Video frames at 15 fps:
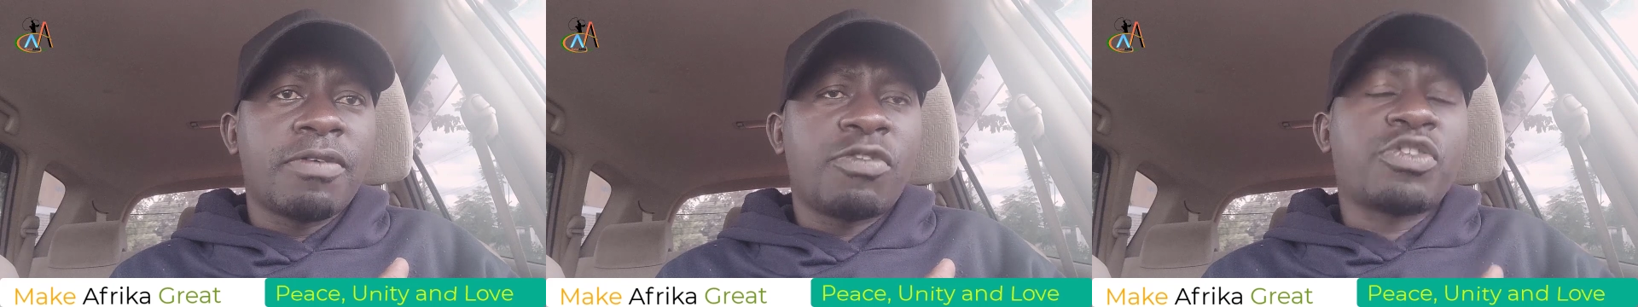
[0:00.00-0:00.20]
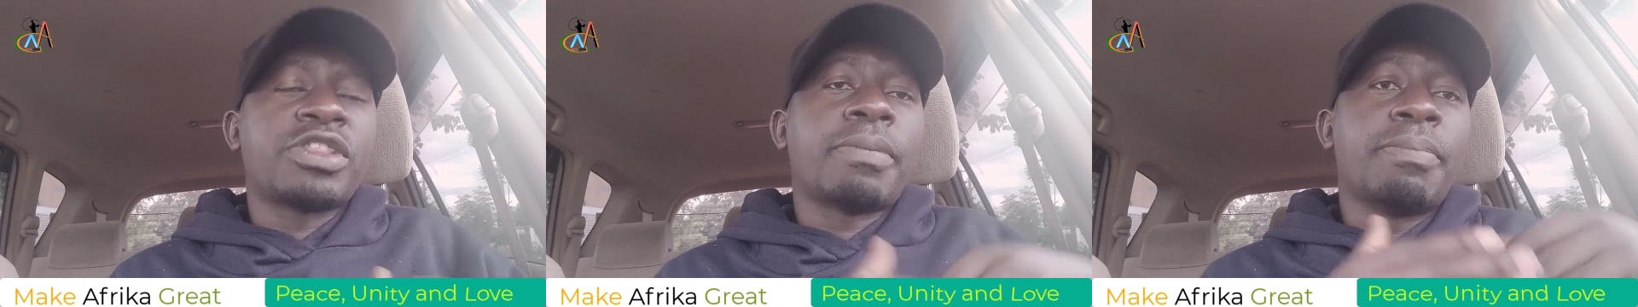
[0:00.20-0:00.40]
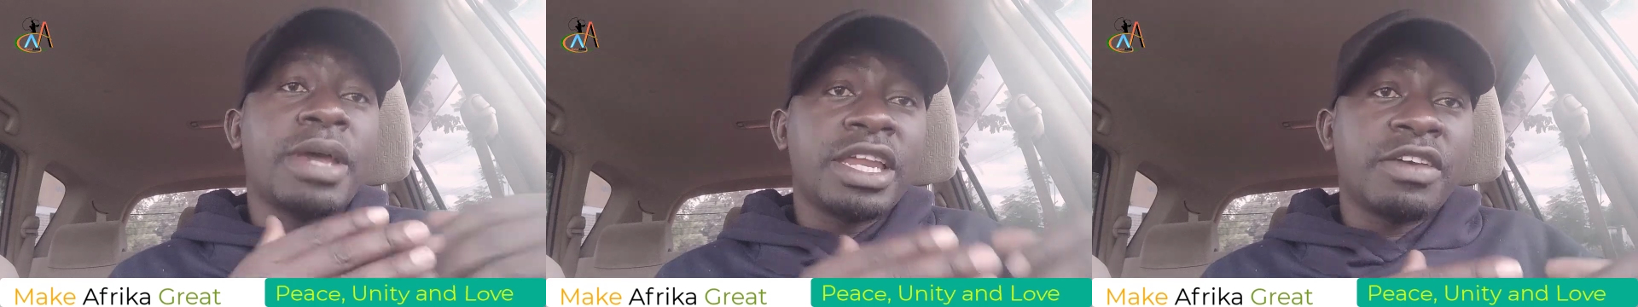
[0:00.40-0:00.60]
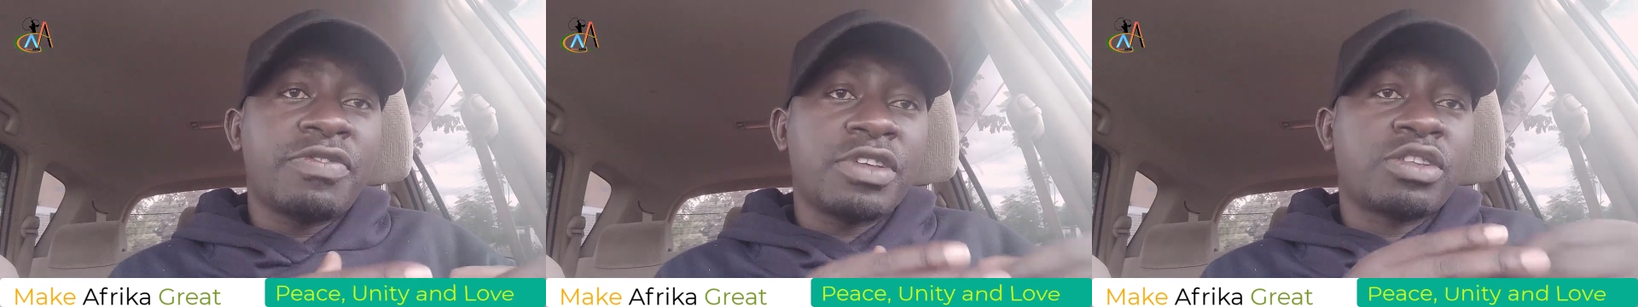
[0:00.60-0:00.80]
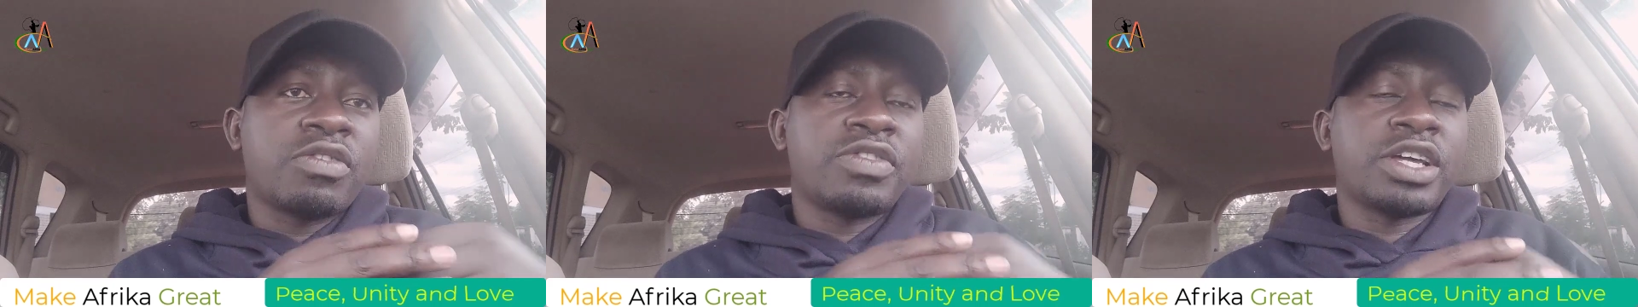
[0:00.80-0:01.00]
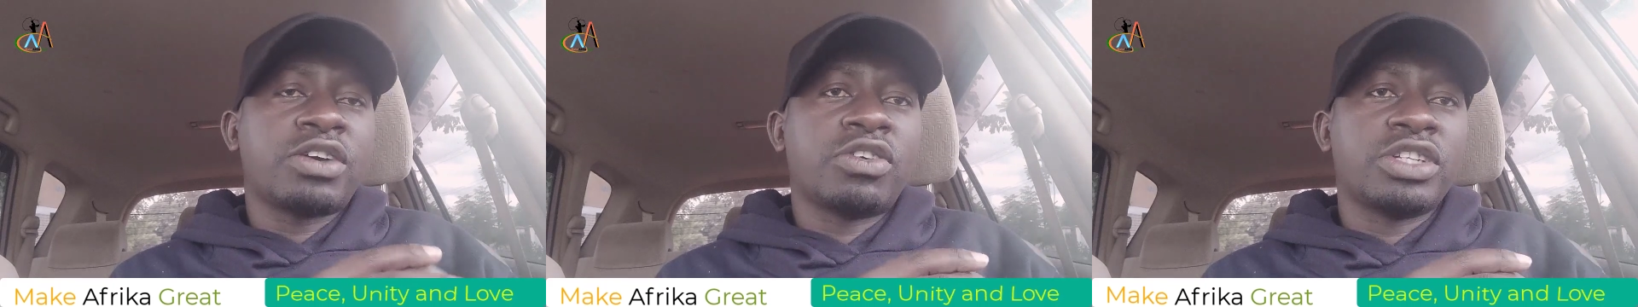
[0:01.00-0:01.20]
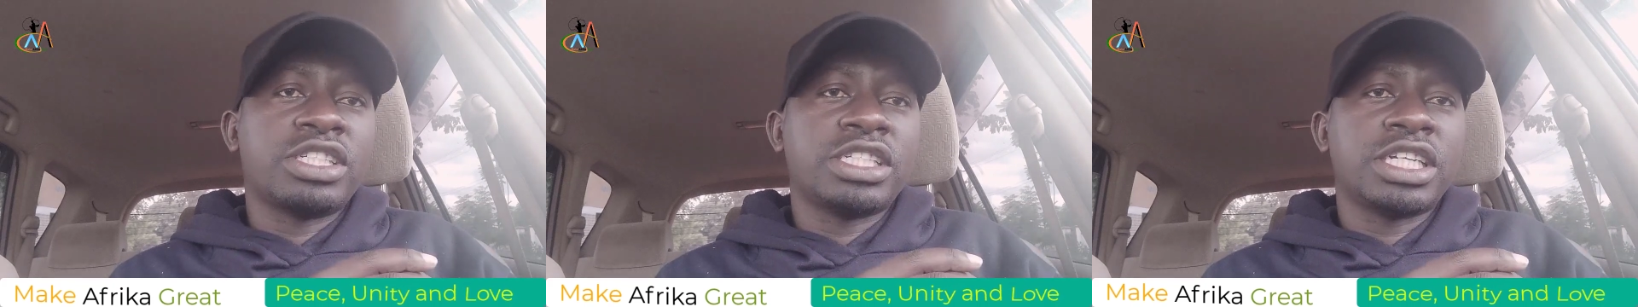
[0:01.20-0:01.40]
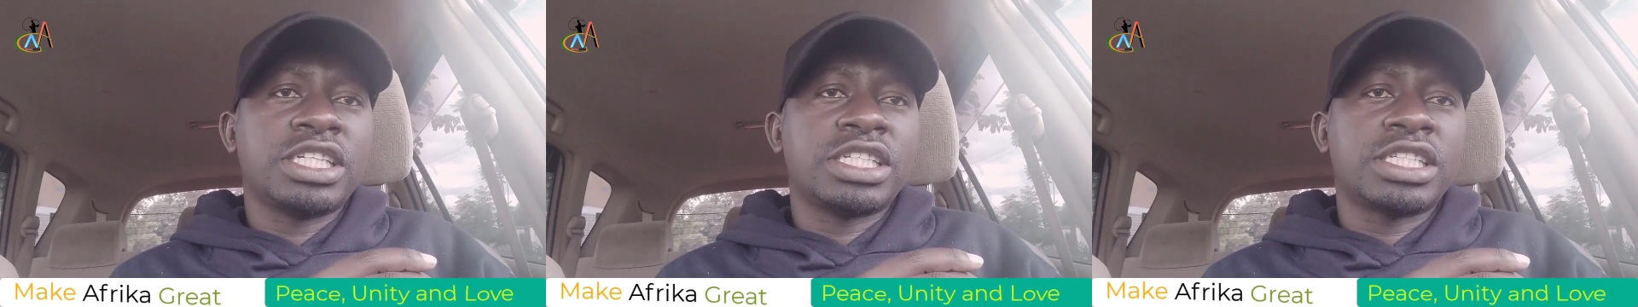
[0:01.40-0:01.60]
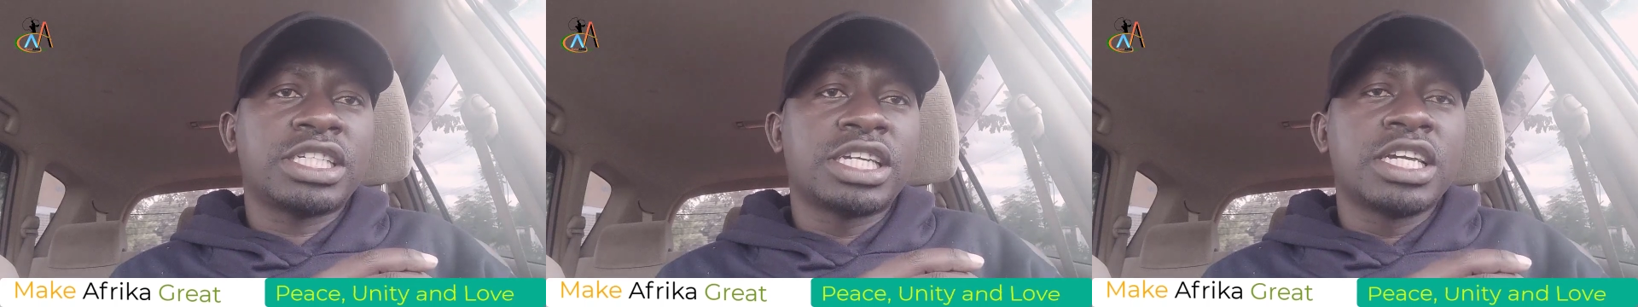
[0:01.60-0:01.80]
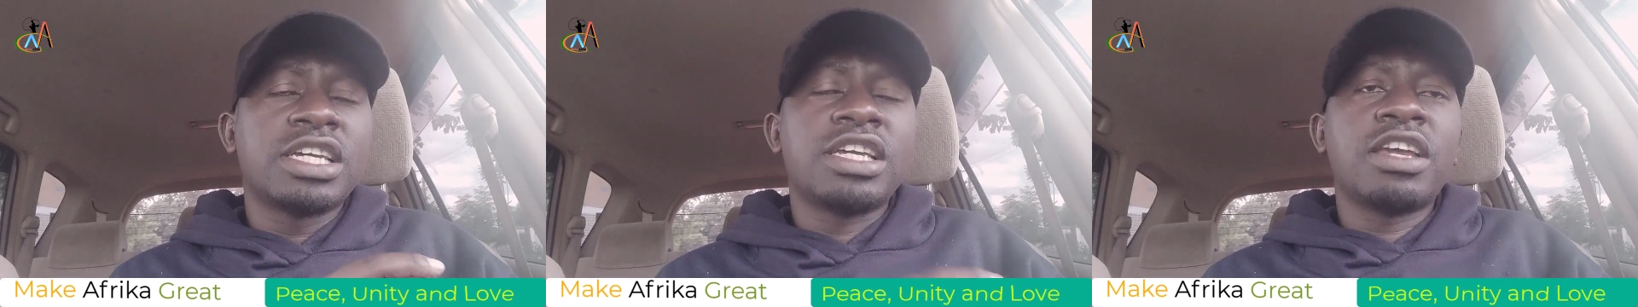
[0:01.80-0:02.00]
for the benefit of the continent.
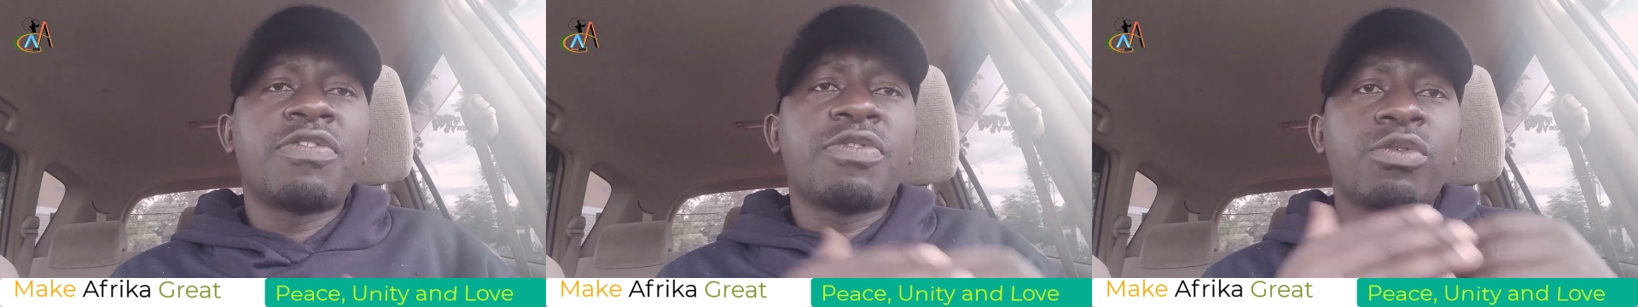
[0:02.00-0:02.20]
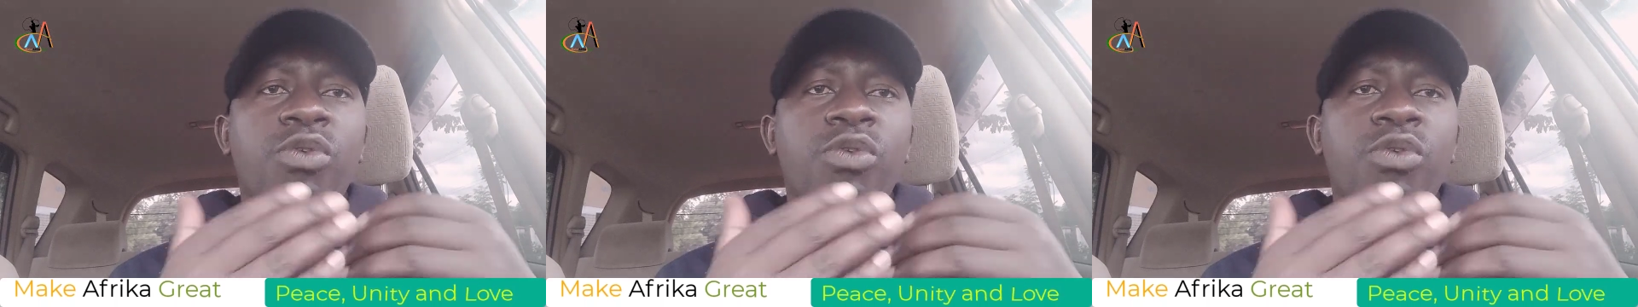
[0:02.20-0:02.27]
If